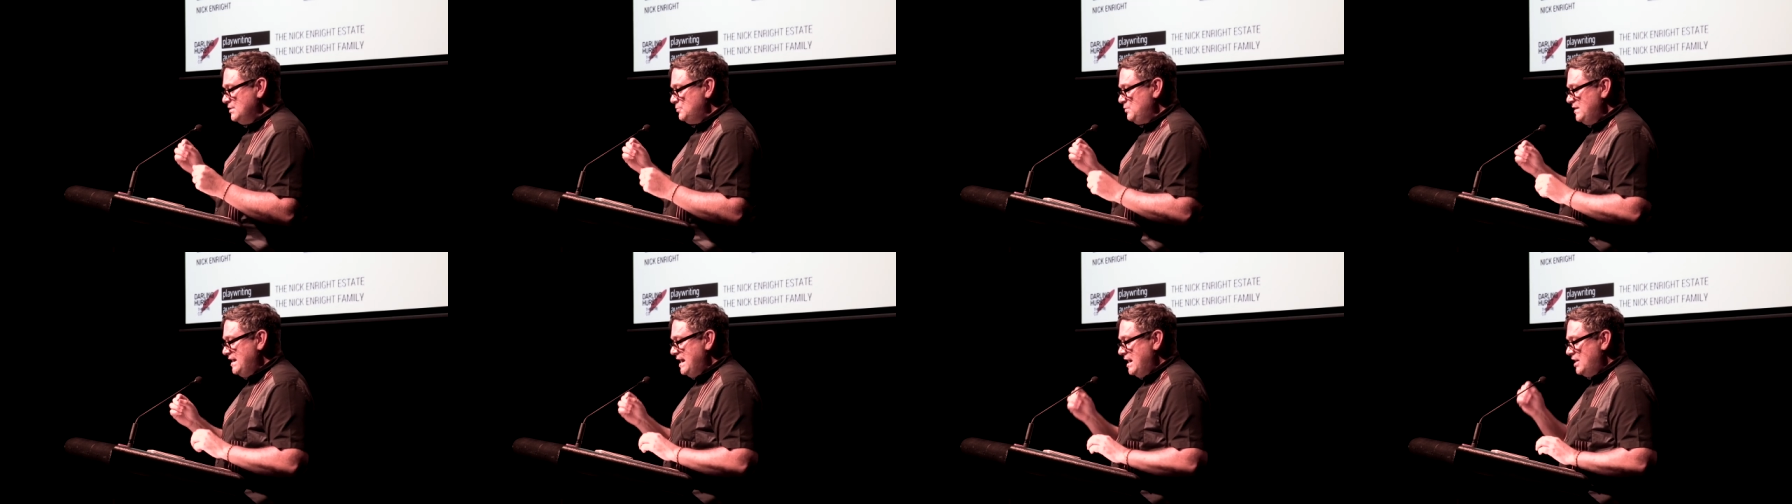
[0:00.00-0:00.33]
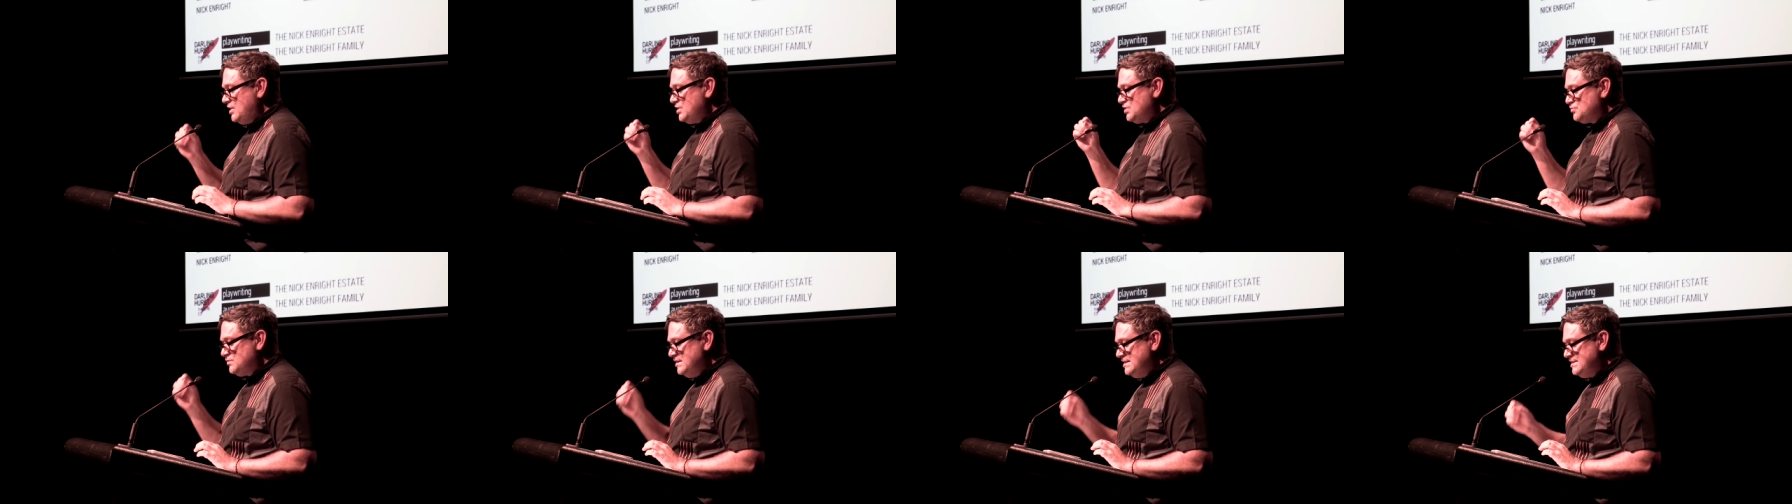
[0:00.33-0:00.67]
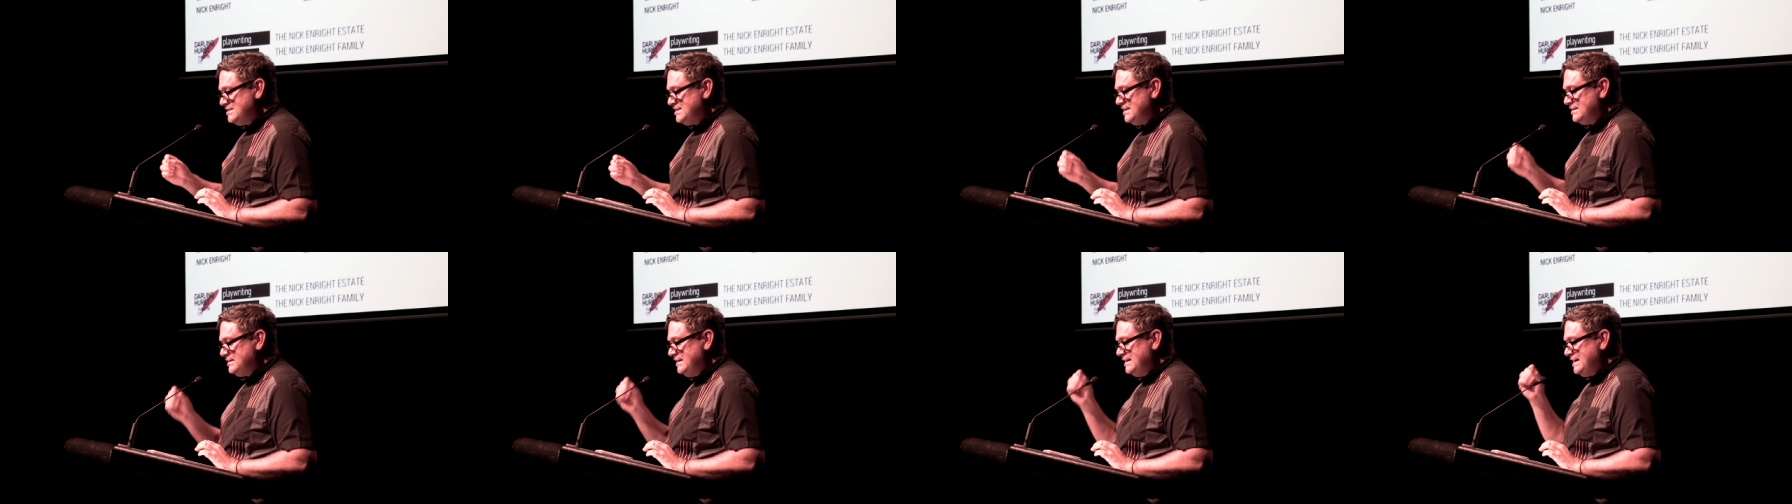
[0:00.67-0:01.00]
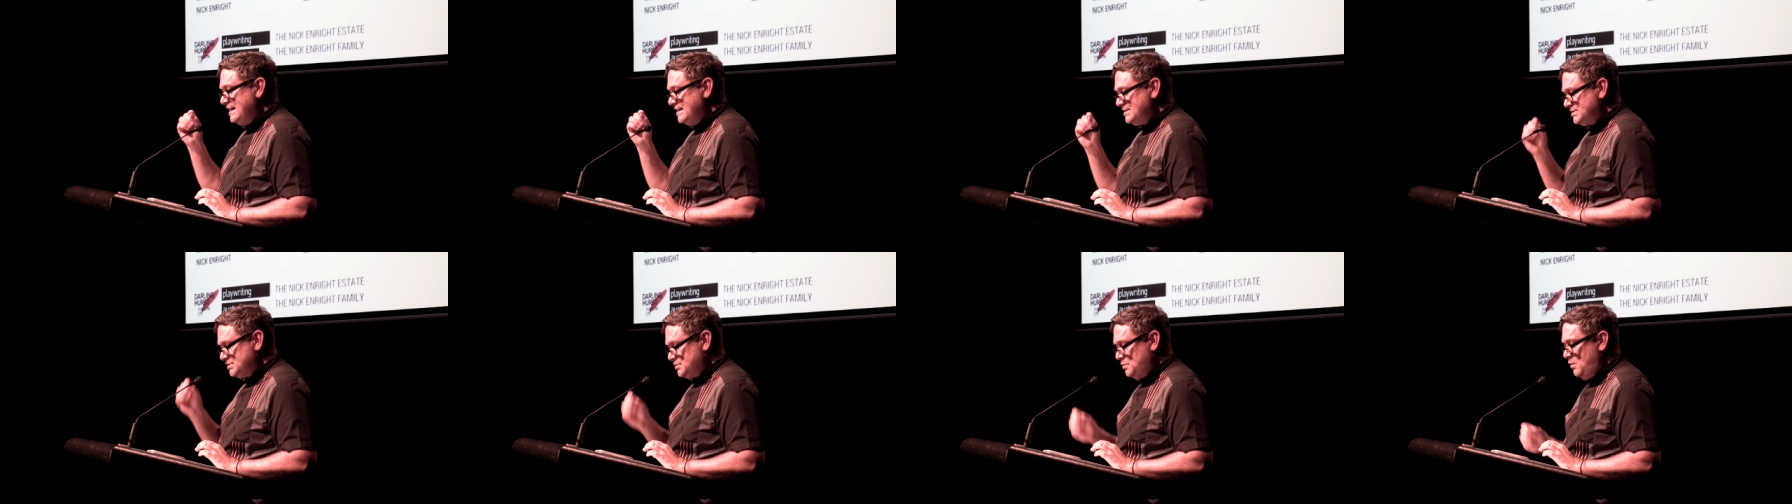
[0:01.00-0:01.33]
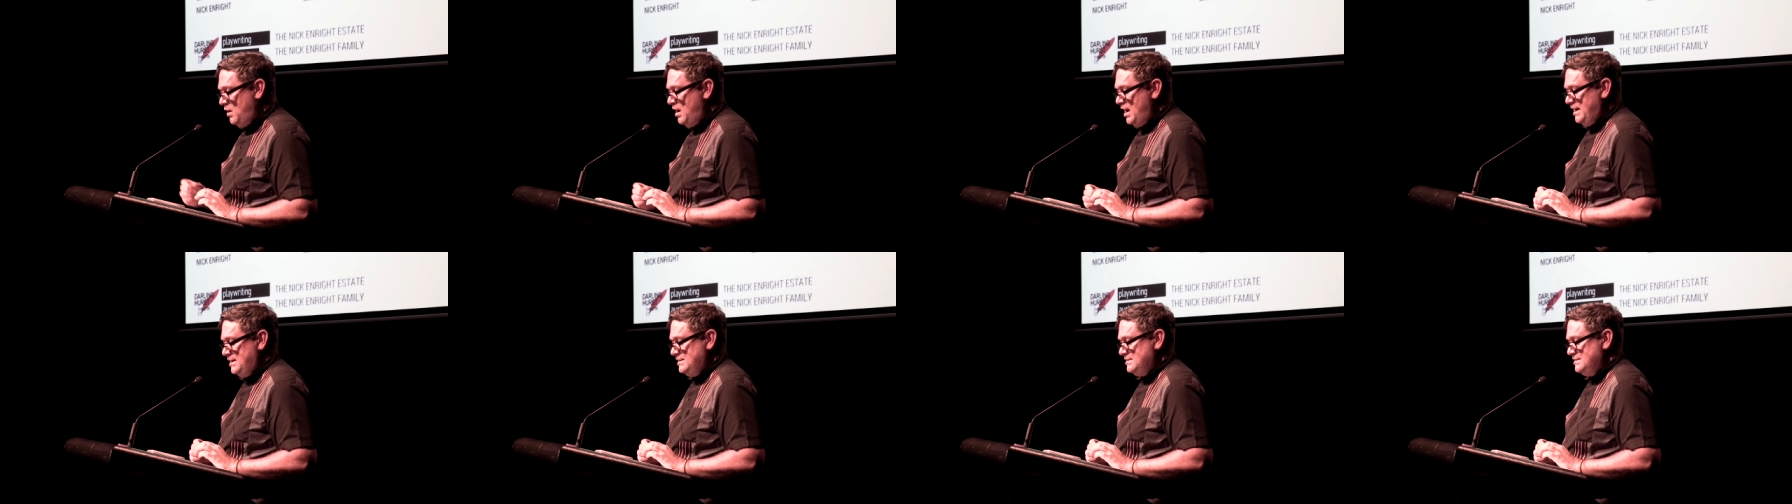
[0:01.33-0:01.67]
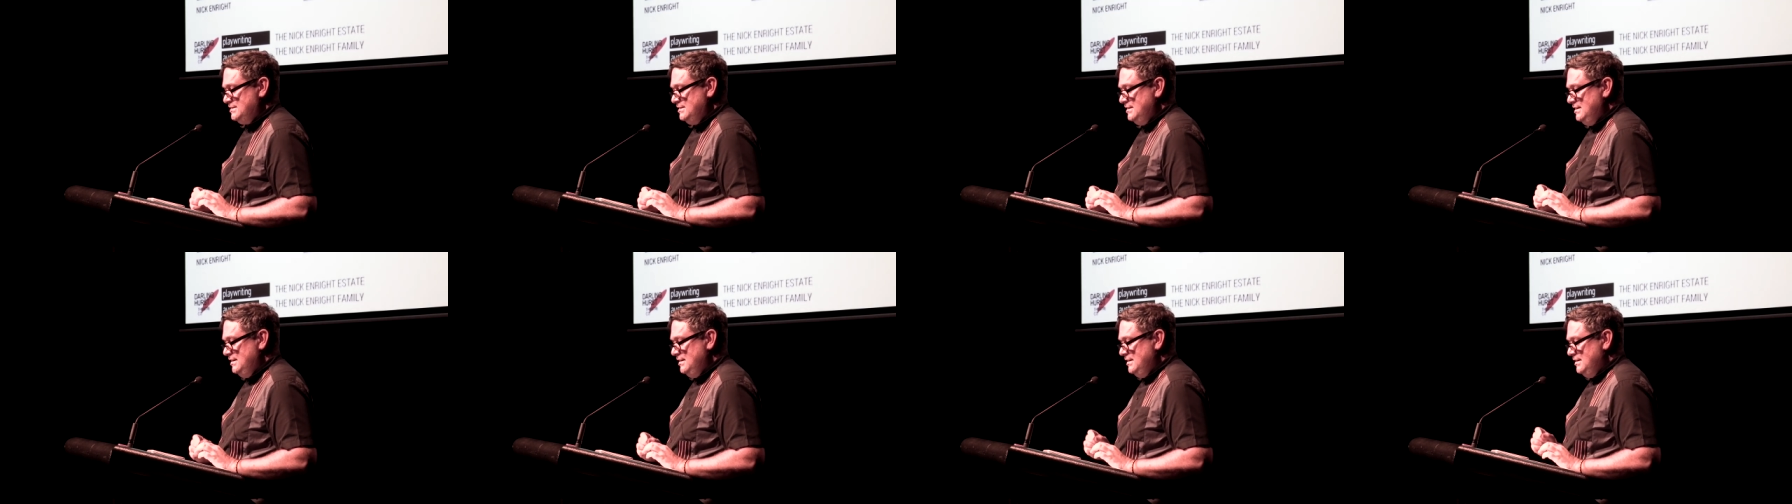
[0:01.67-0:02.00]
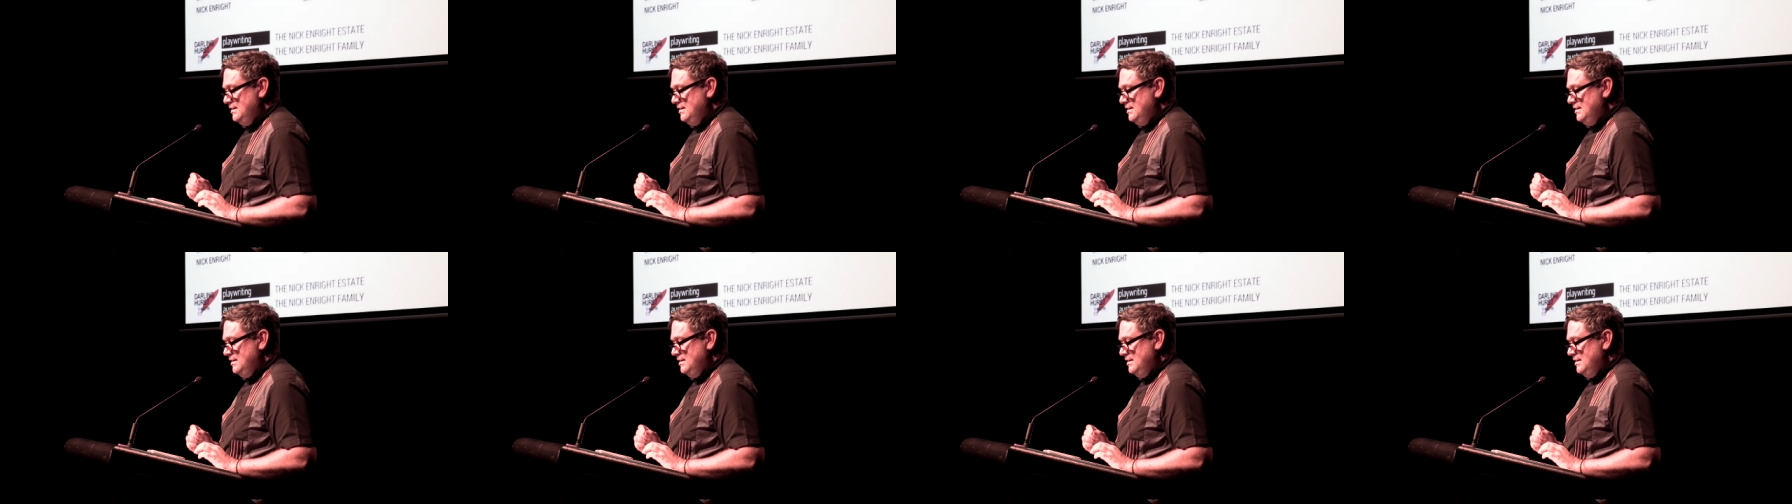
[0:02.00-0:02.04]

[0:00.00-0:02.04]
that we are intrinsically intertwined,